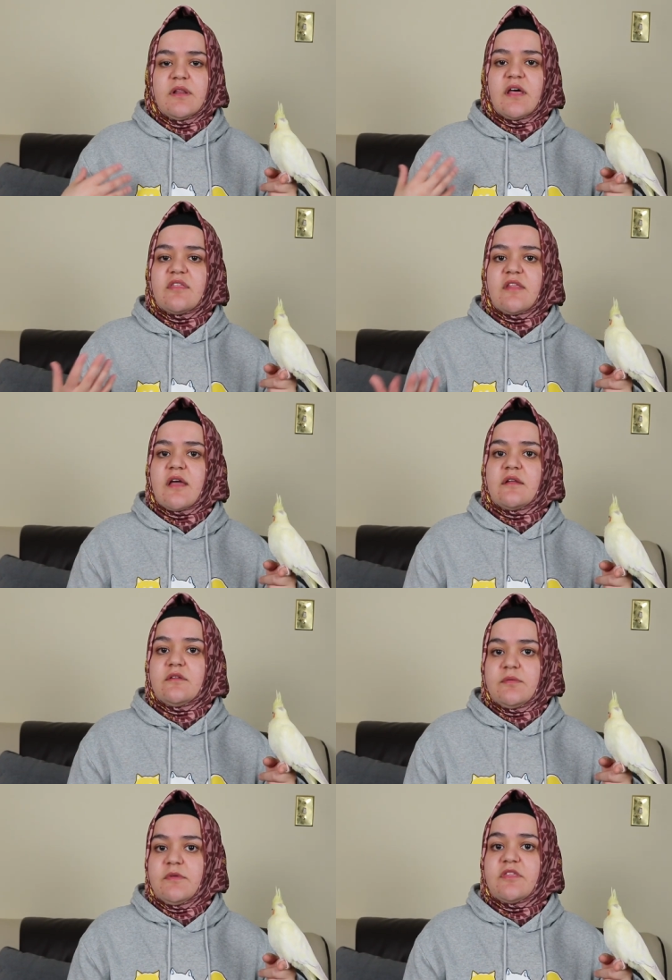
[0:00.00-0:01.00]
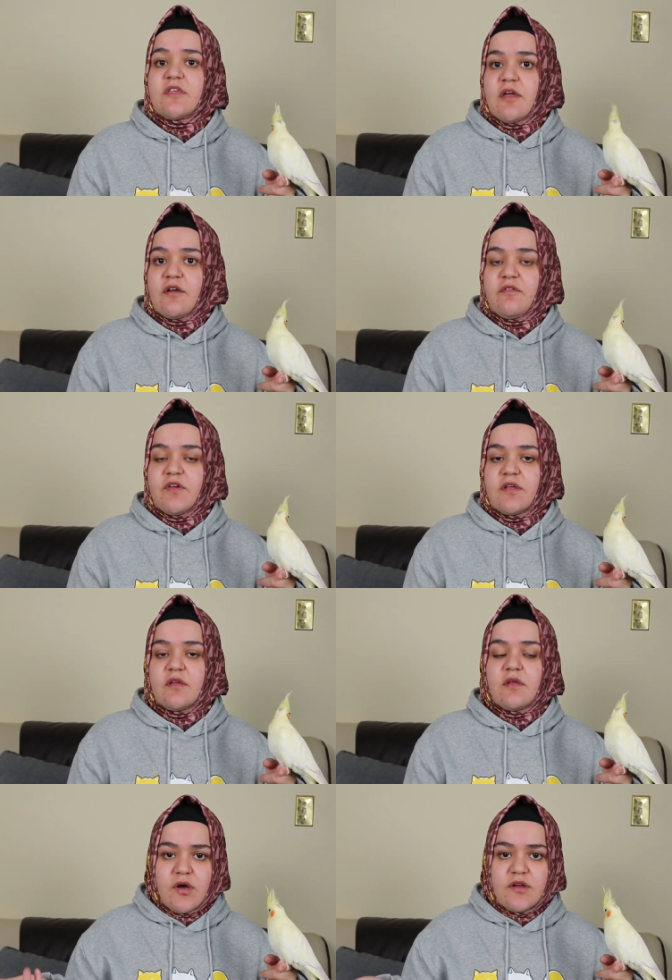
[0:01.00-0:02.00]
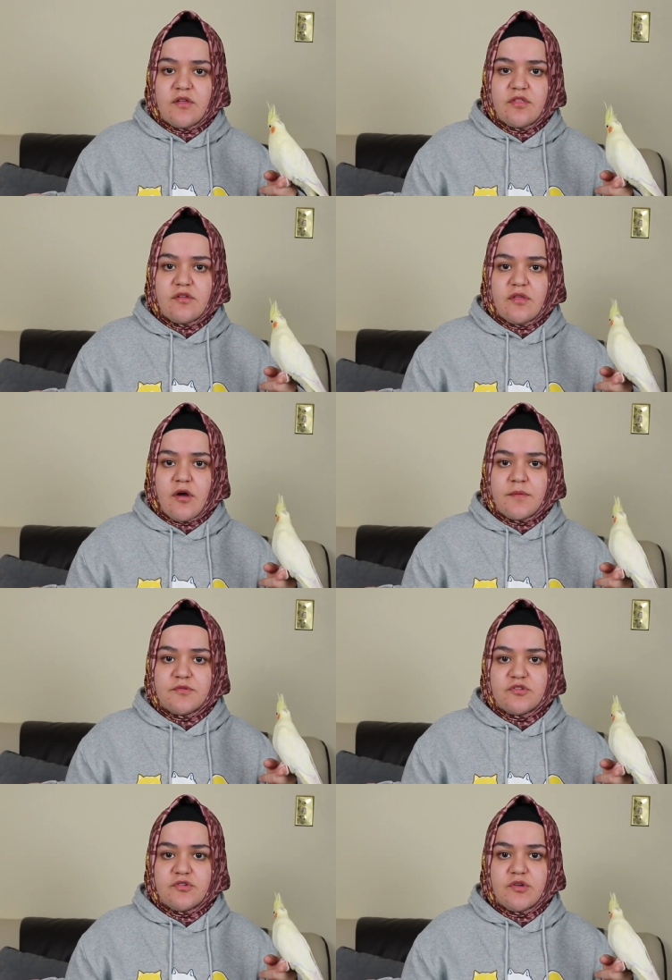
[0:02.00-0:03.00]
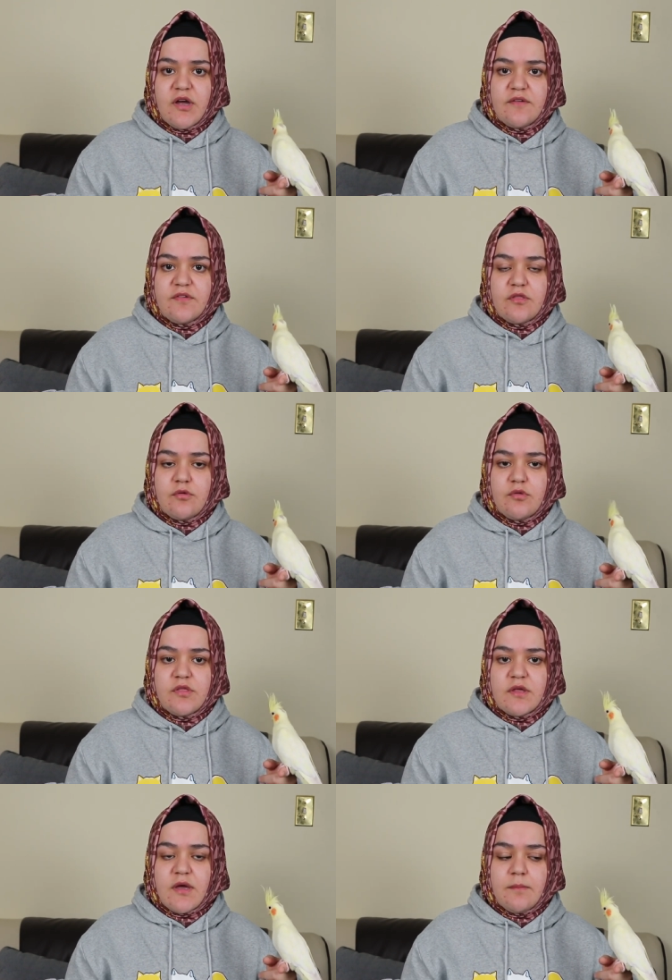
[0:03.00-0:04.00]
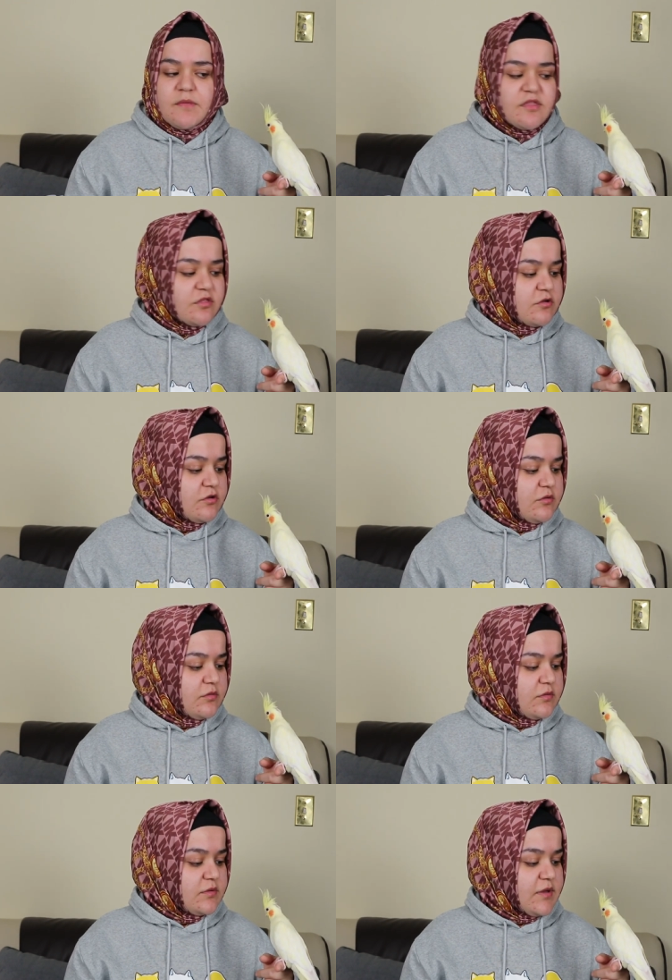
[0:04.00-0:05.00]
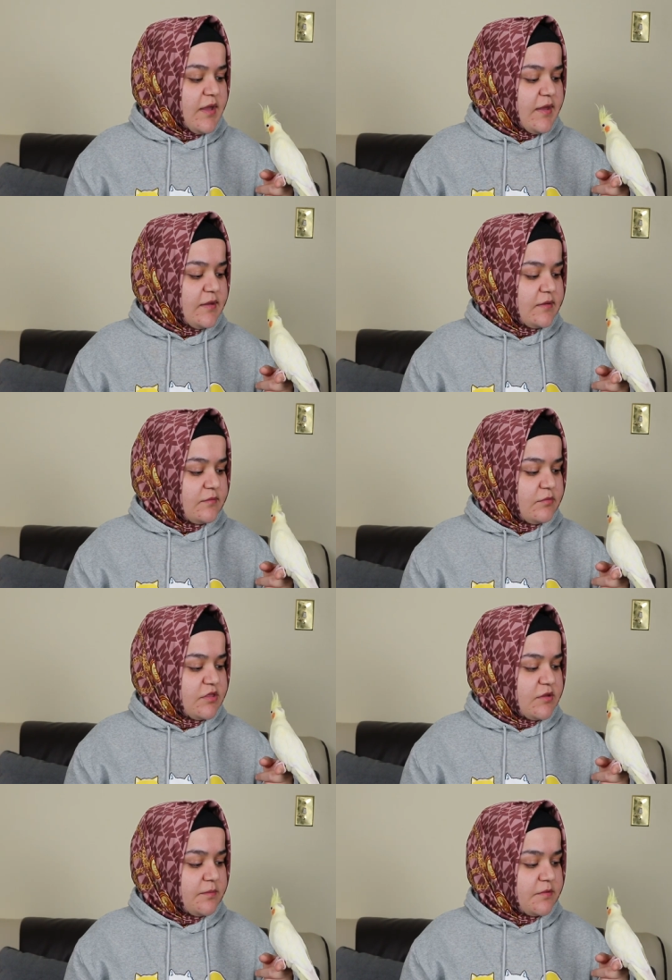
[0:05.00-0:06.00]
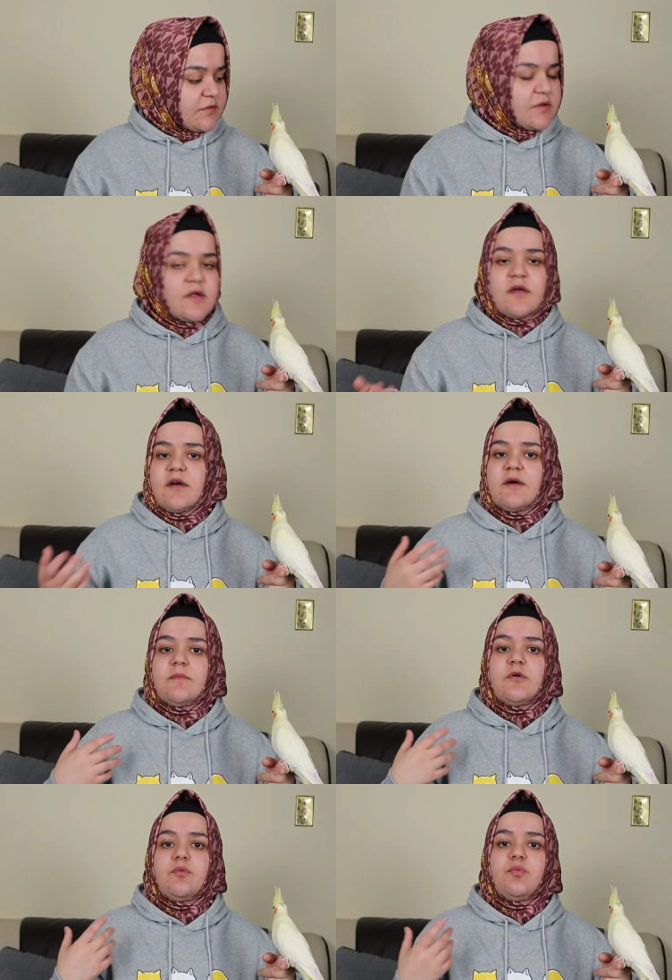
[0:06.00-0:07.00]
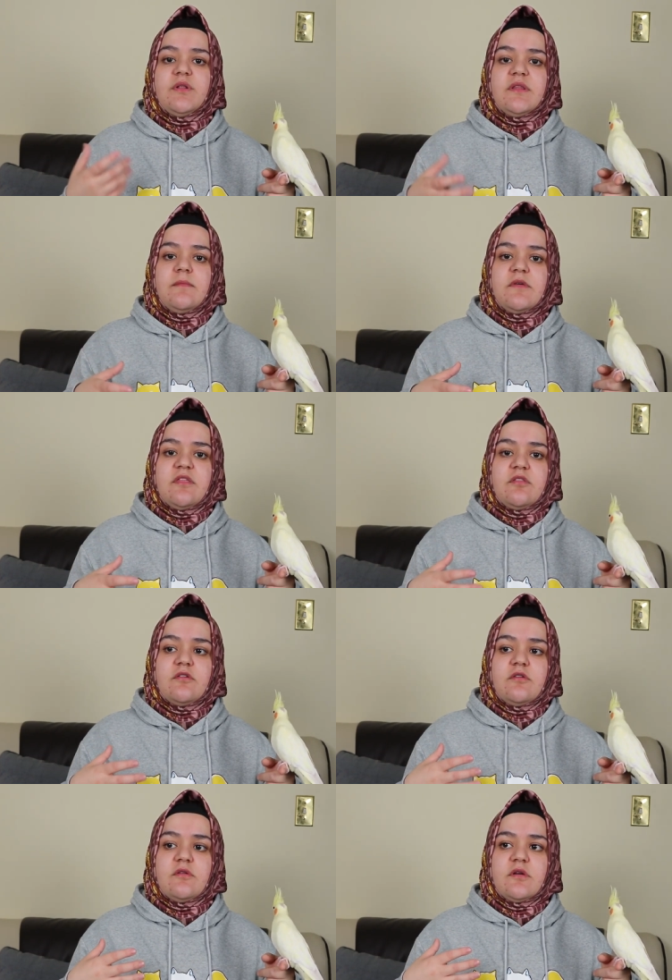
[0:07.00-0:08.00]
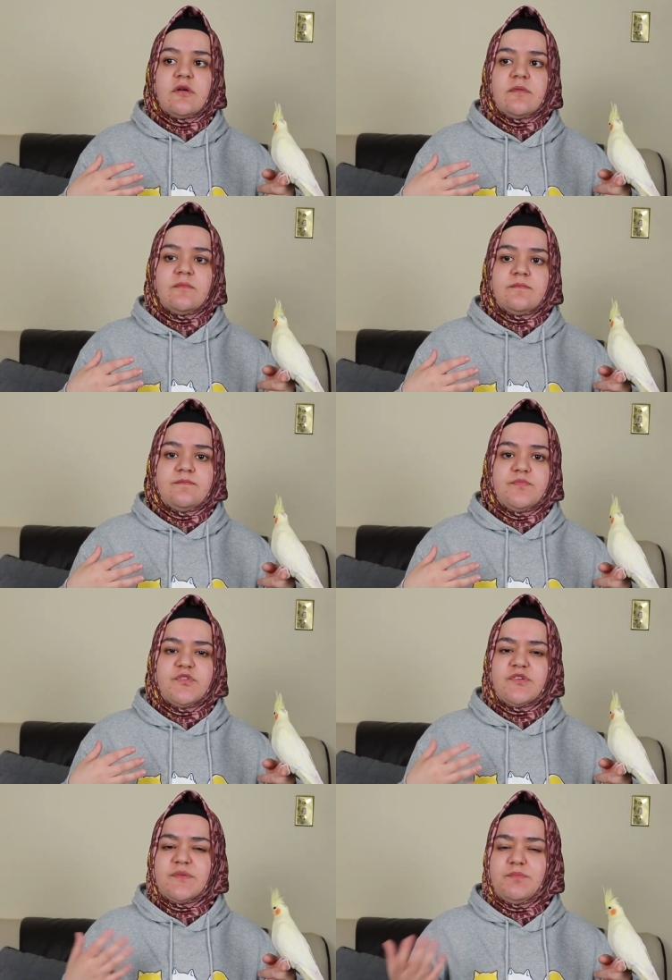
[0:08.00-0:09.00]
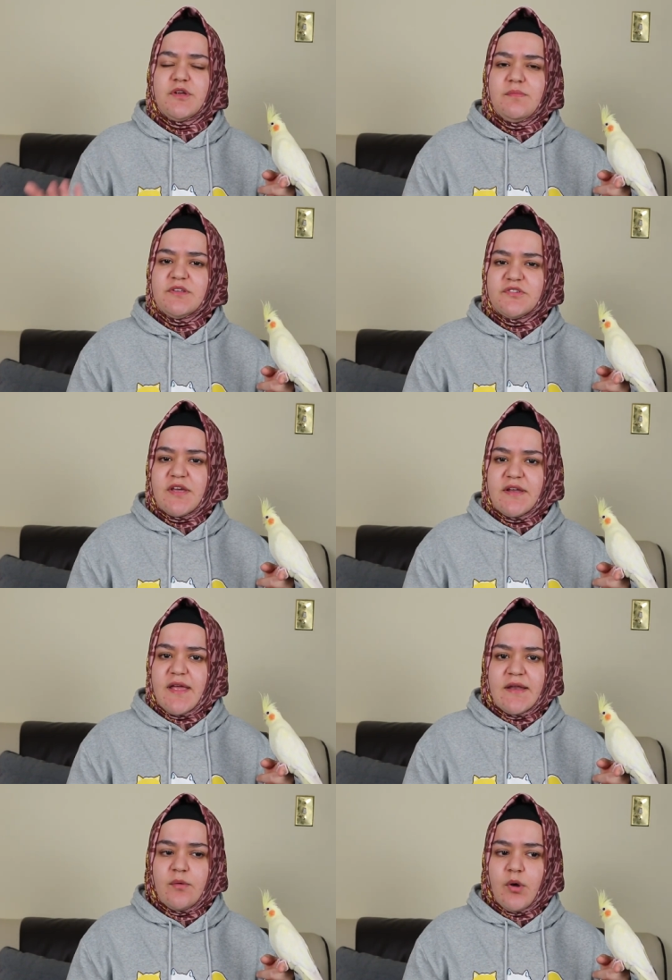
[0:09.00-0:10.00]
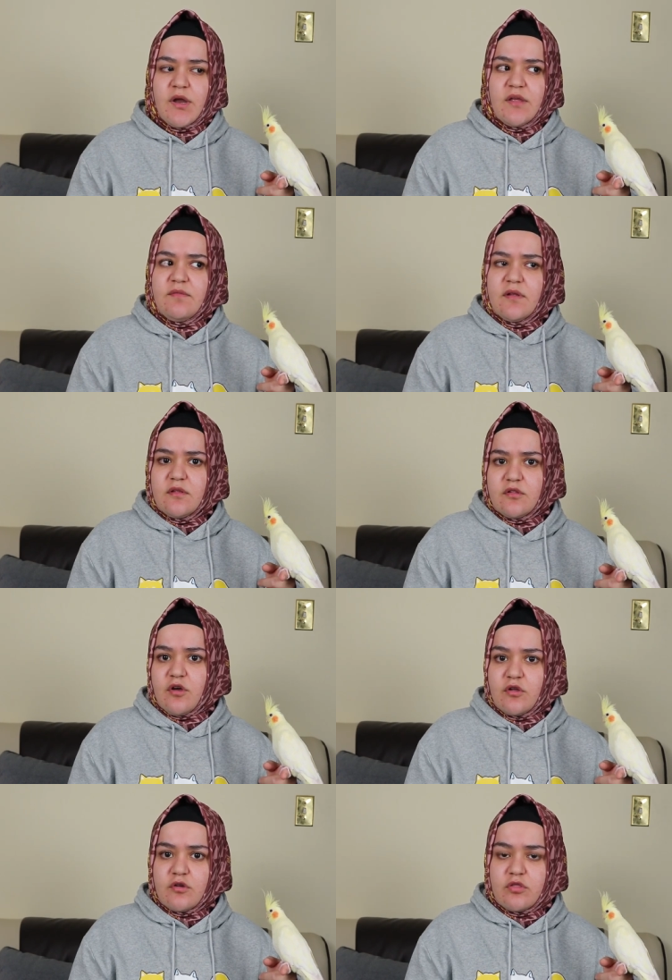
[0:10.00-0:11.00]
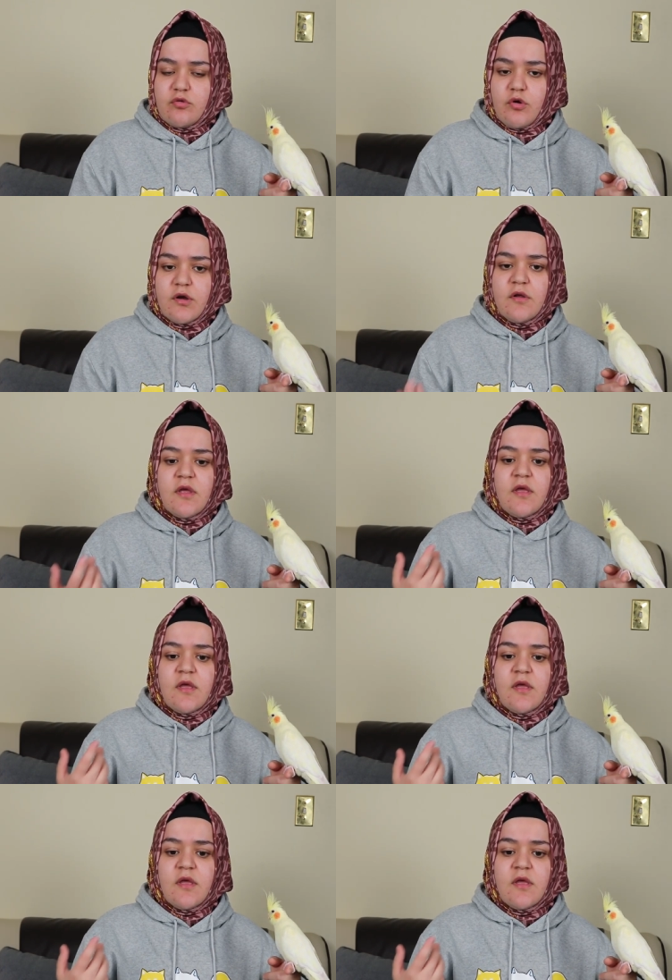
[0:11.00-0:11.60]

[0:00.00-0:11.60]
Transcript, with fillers: less likely to be scared of it. Another option you have is using a mister. Hey, what's up? Um, with the mister, um, you could pretty much get it anywhere, even in the dollar store.